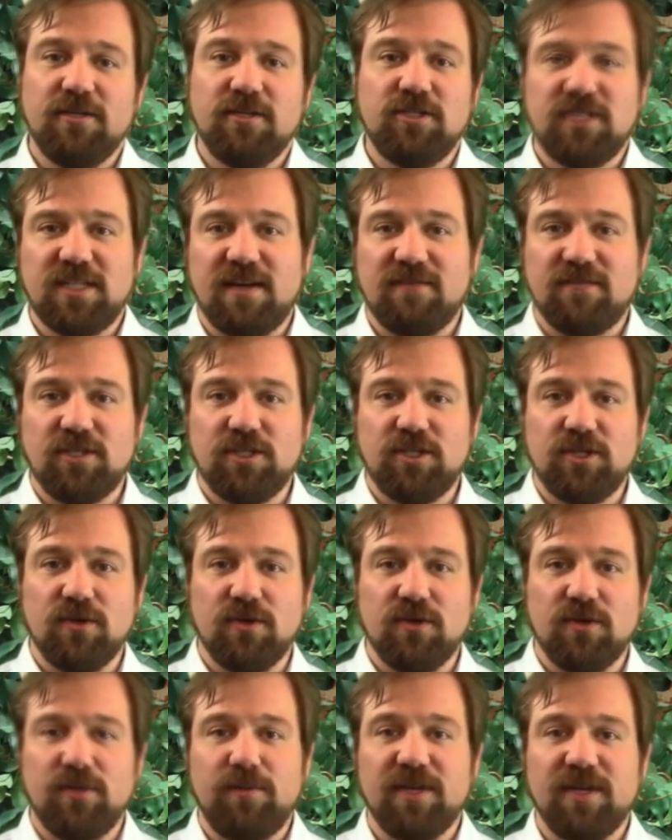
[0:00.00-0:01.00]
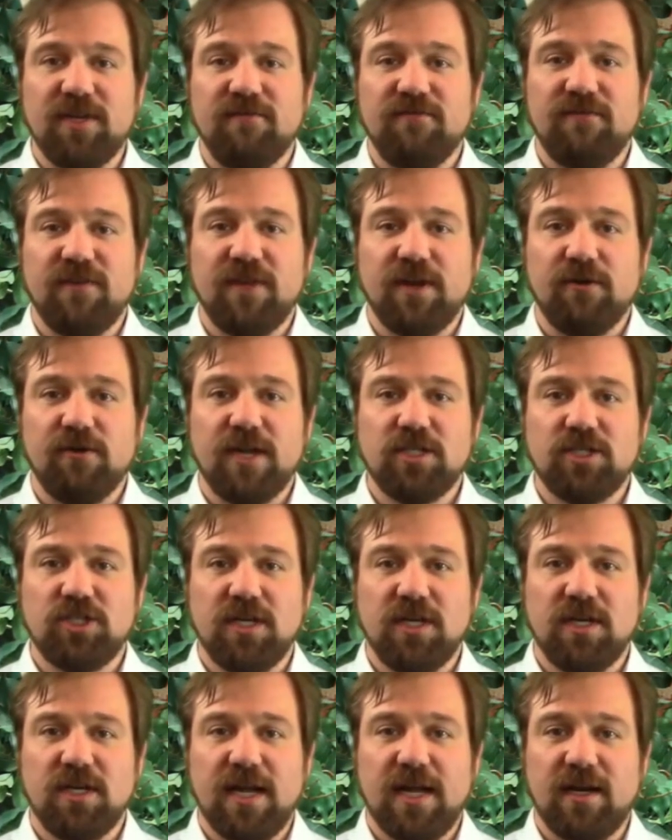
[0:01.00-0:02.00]
You just have to do a little bit of
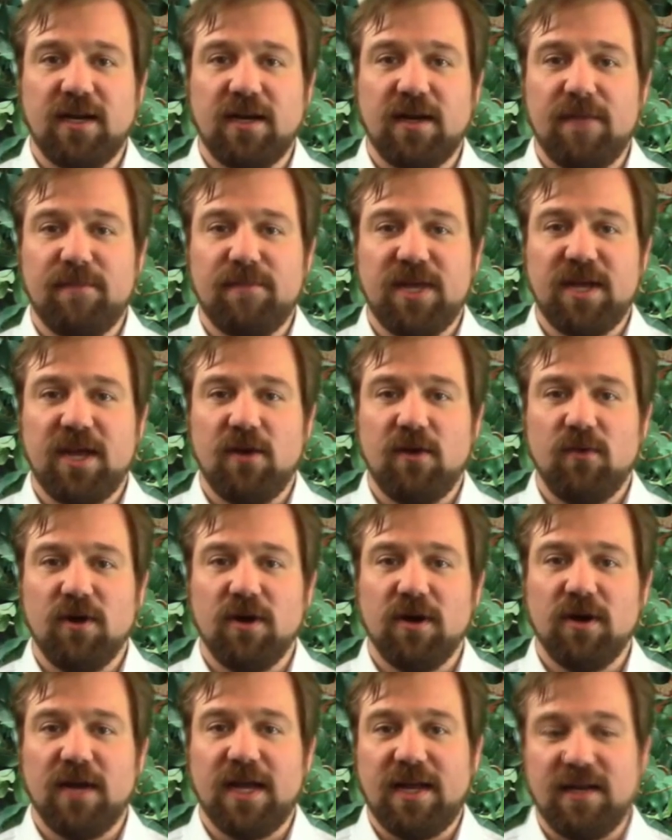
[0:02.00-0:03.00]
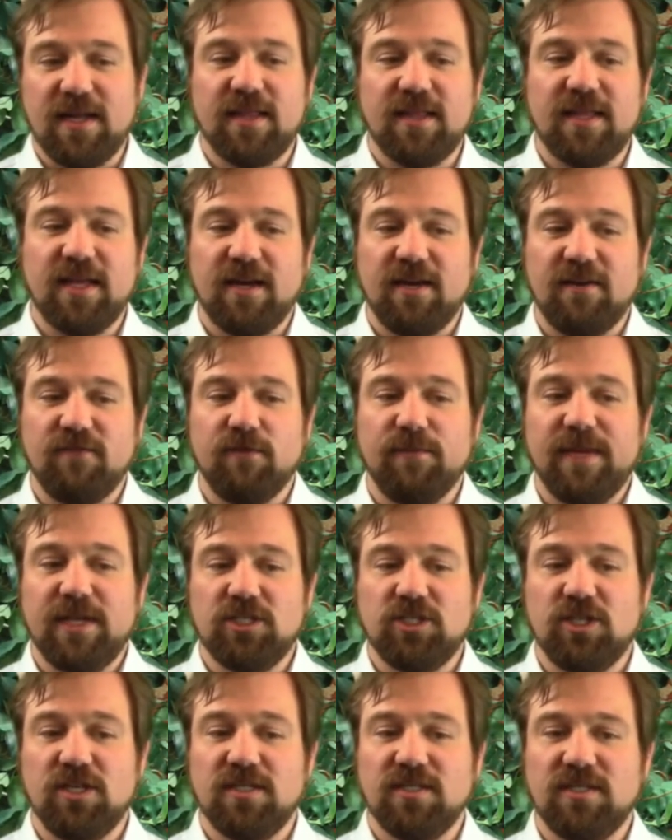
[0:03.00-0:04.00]
configuration and IPA work and get that
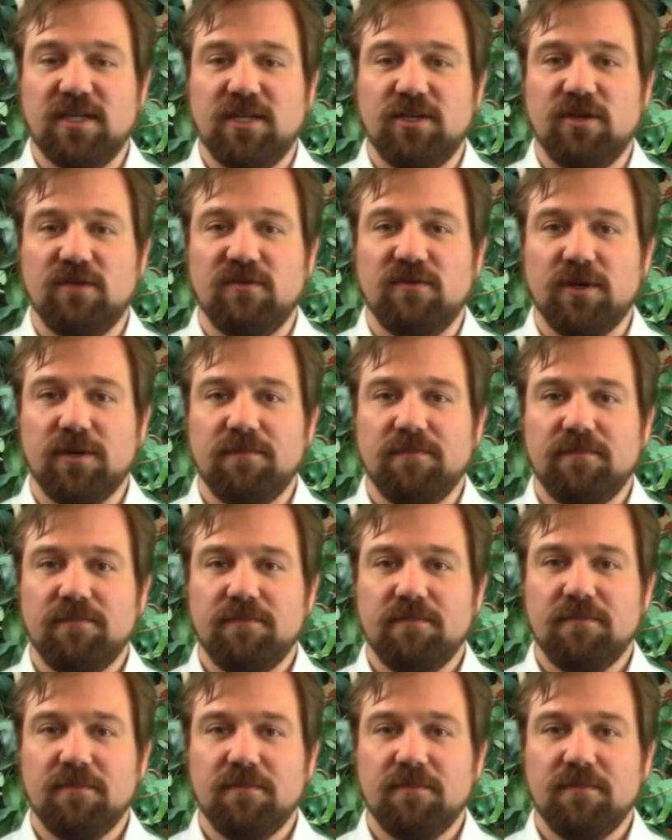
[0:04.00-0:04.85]
information to send over.